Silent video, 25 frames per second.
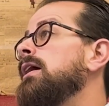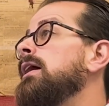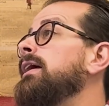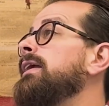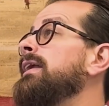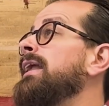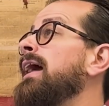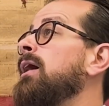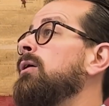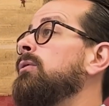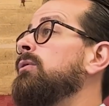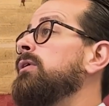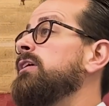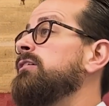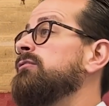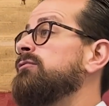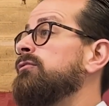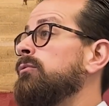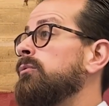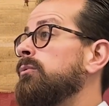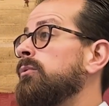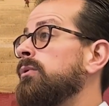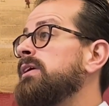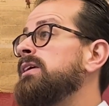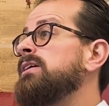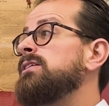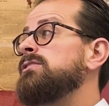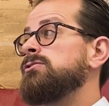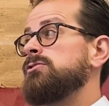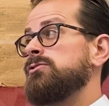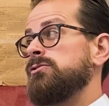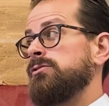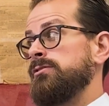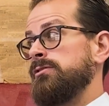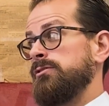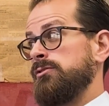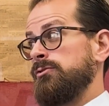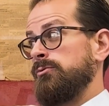Now, if
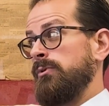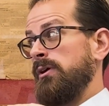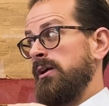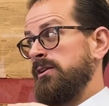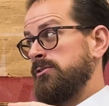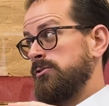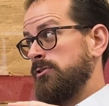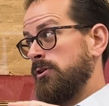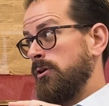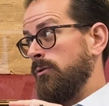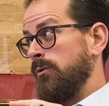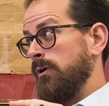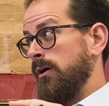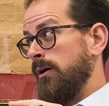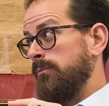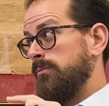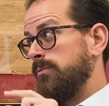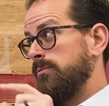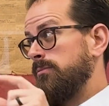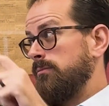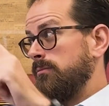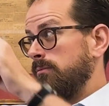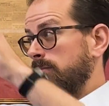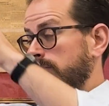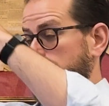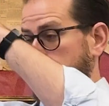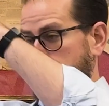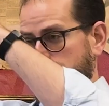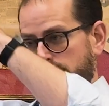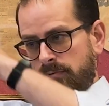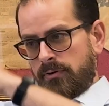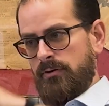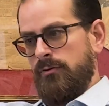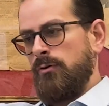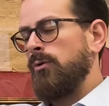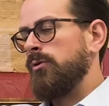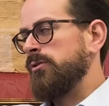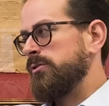reinsurance rates go up,
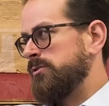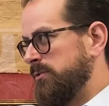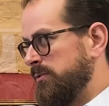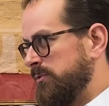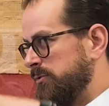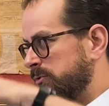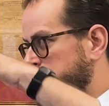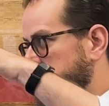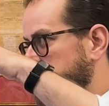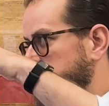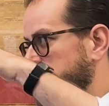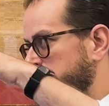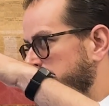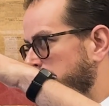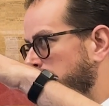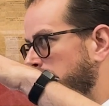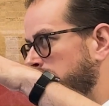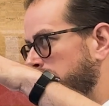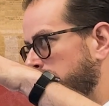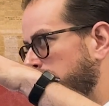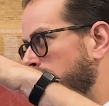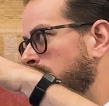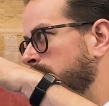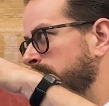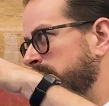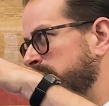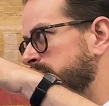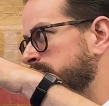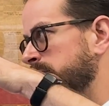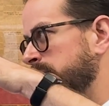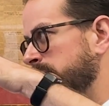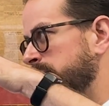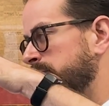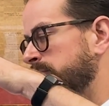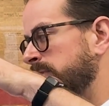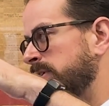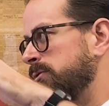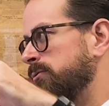of course, our home
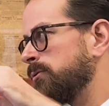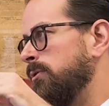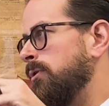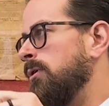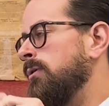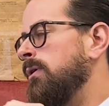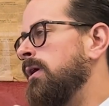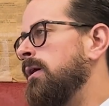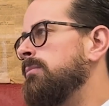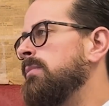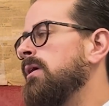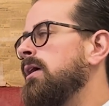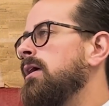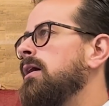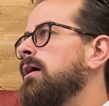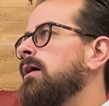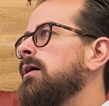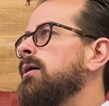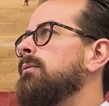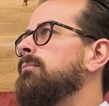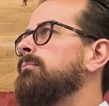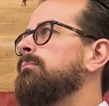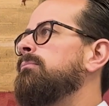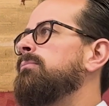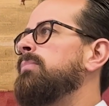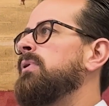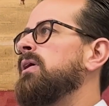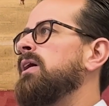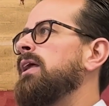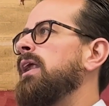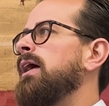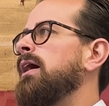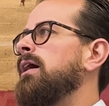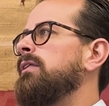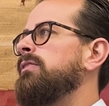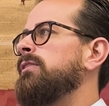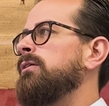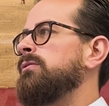insurance rates will go up.
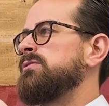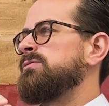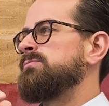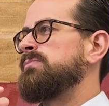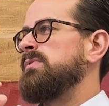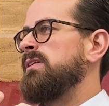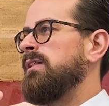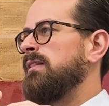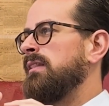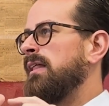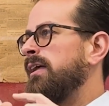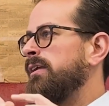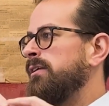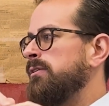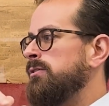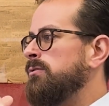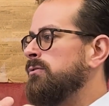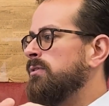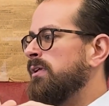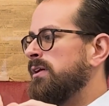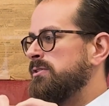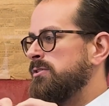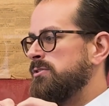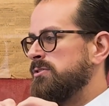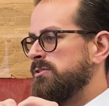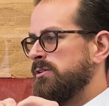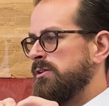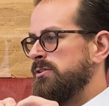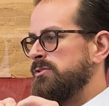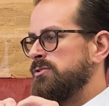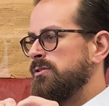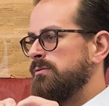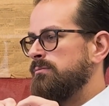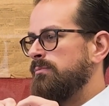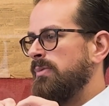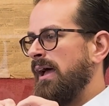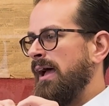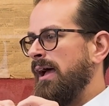But there's been a lot of new
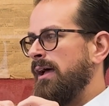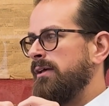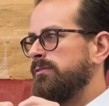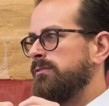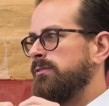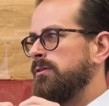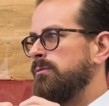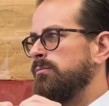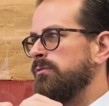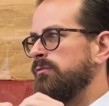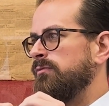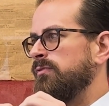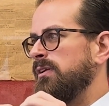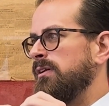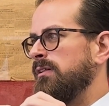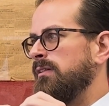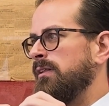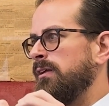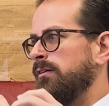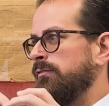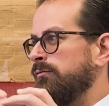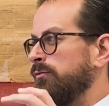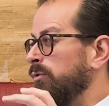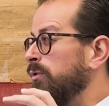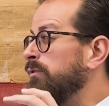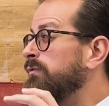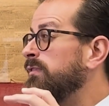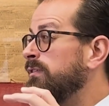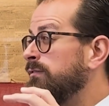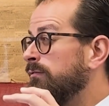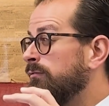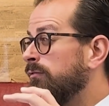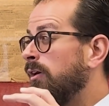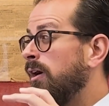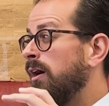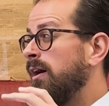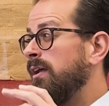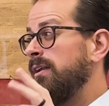legislation passed to prevent a lot of roofing
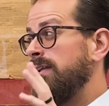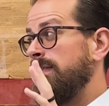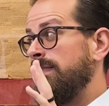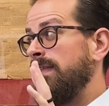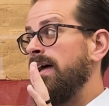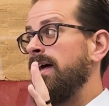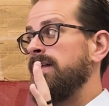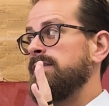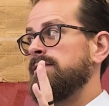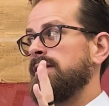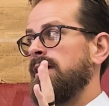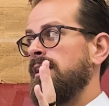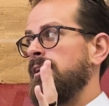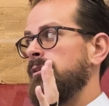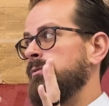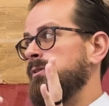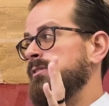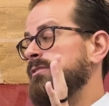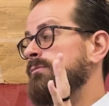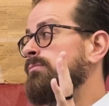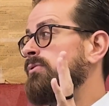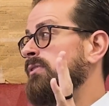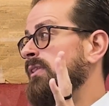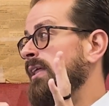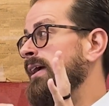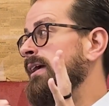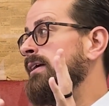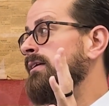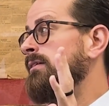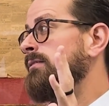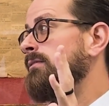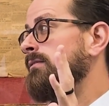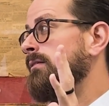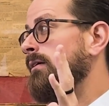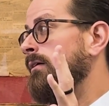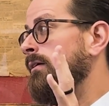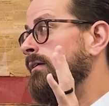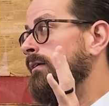fraud, and that's kind of what's plagued
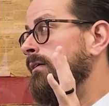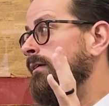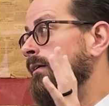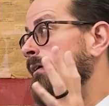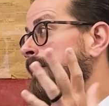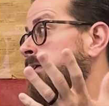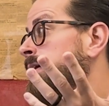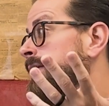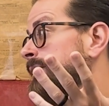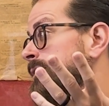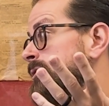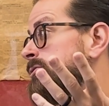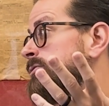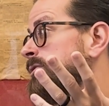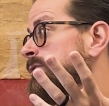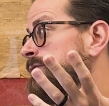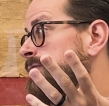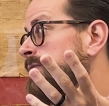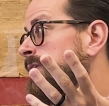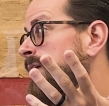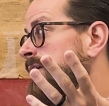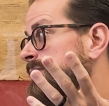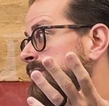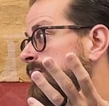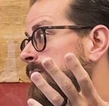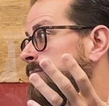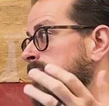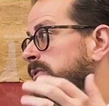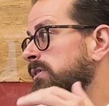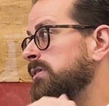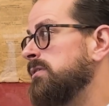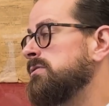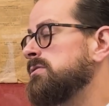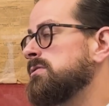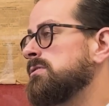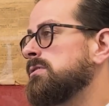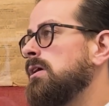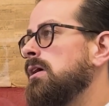our industry for the last couple of
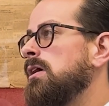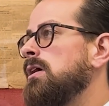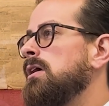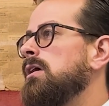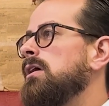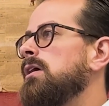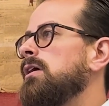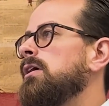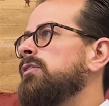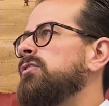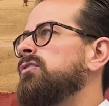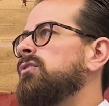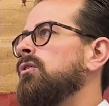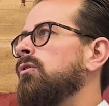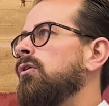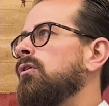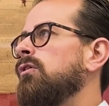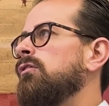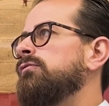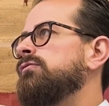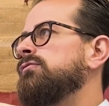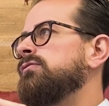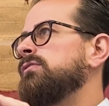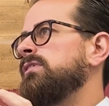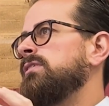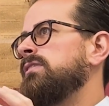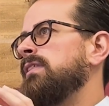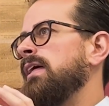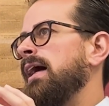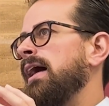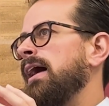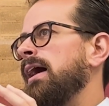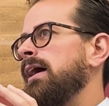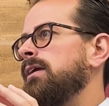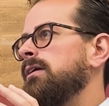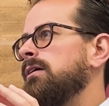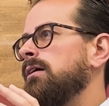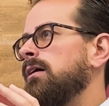years. So hopefully
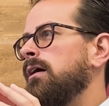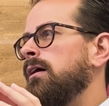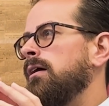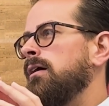that